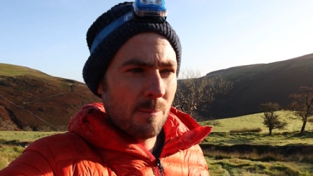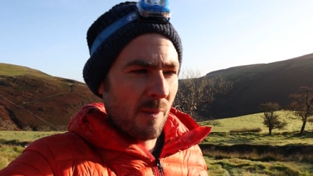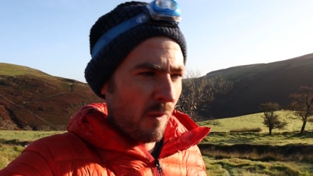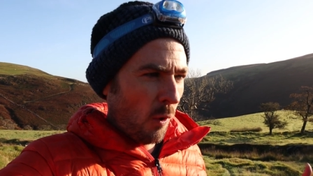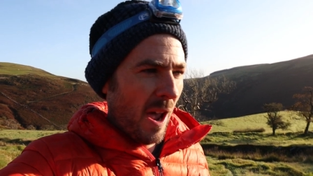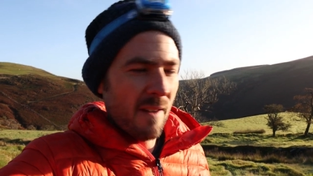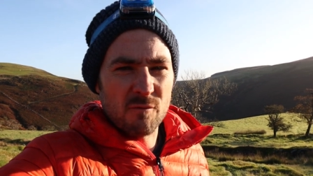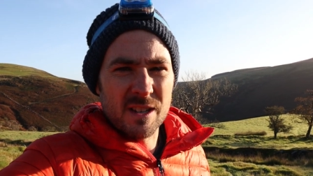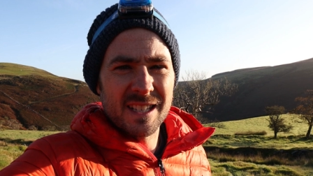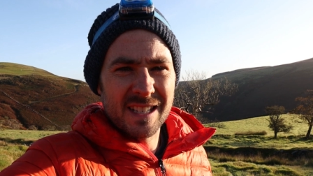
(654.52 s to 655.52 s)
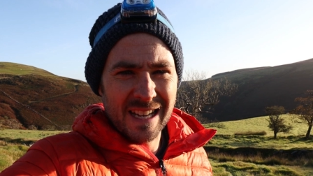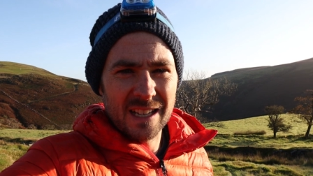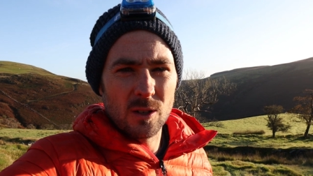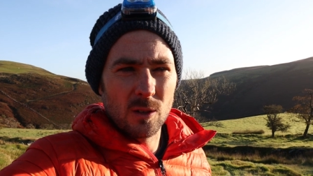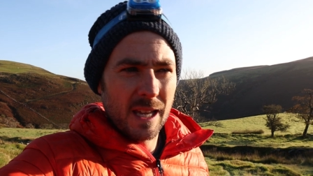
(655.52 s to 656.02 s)
before every
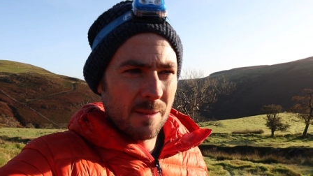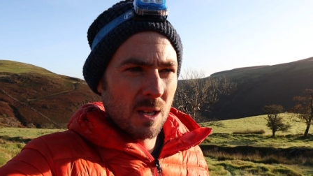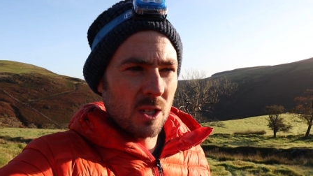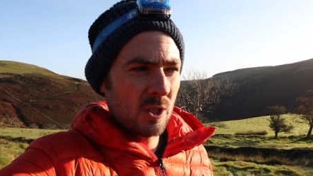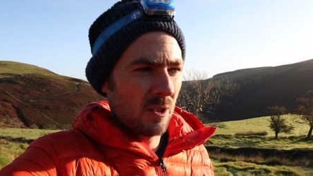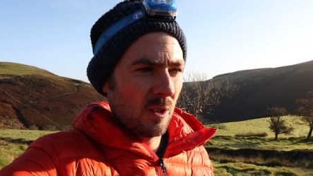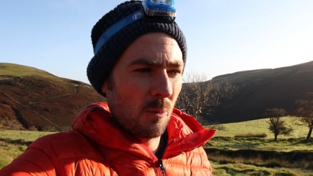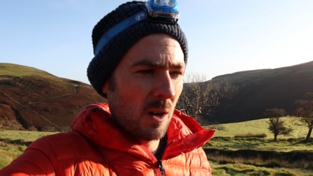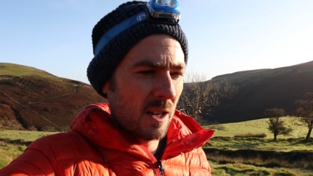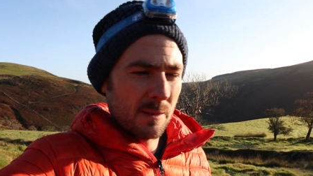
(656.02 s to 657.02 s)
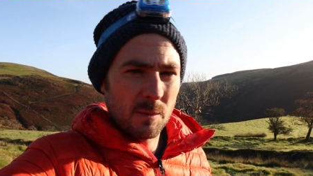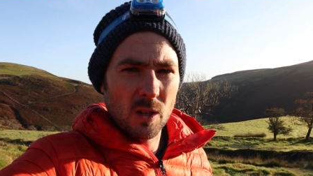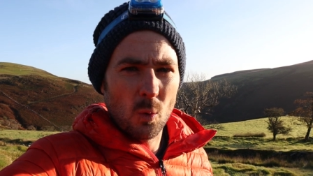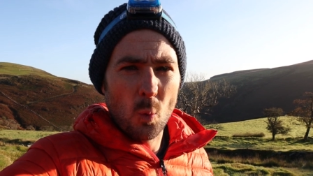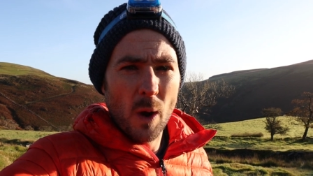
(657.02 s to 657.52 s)
single image otherwise I'm
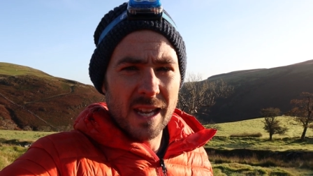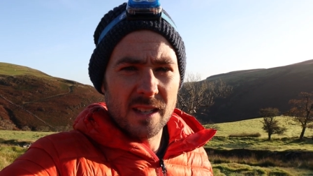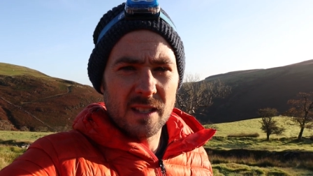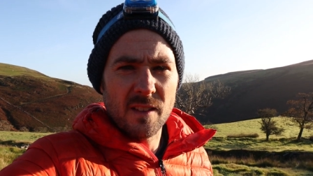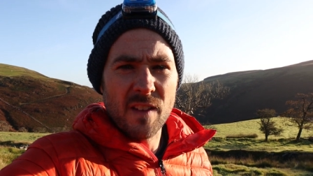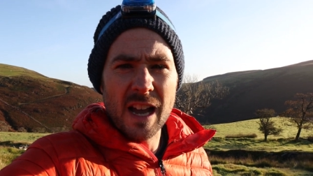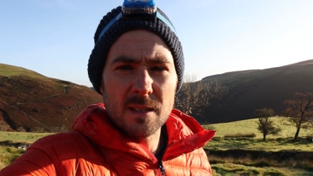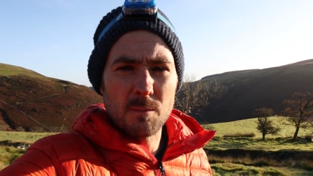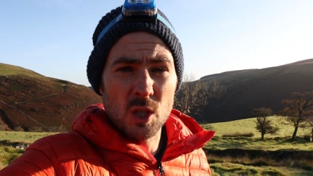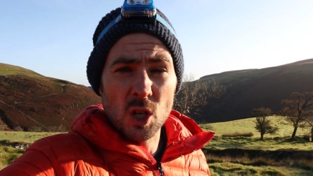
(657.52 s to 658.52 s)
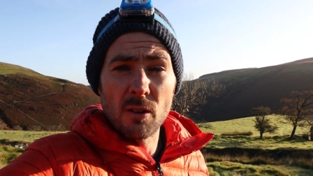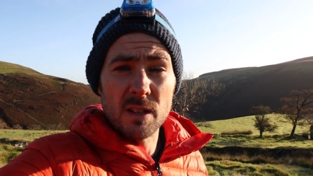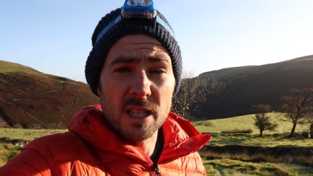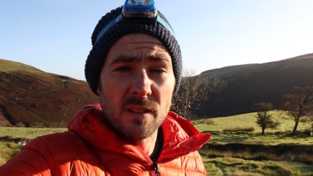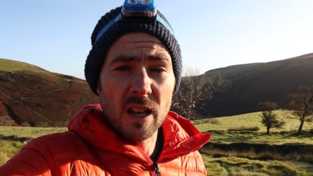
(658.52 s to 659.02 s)
going to waste the vast
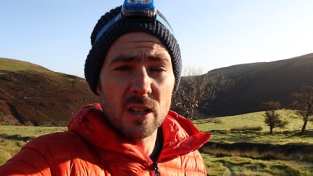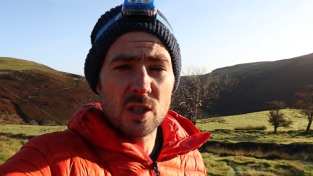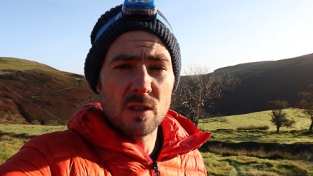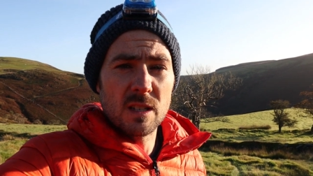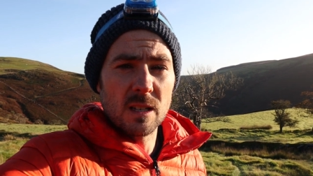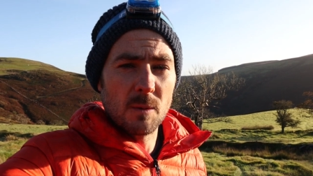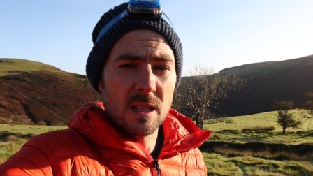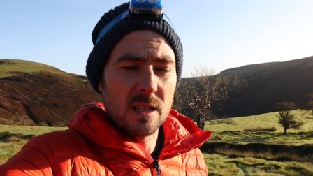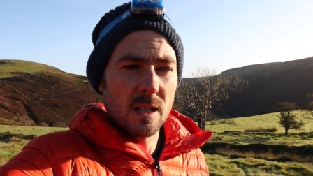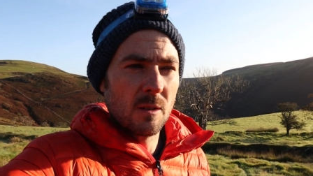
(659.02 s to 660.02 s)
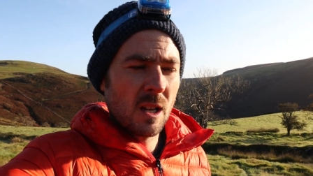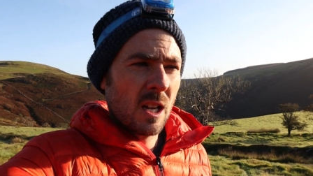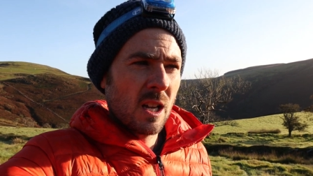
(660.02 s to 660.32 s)
majority of that shooting window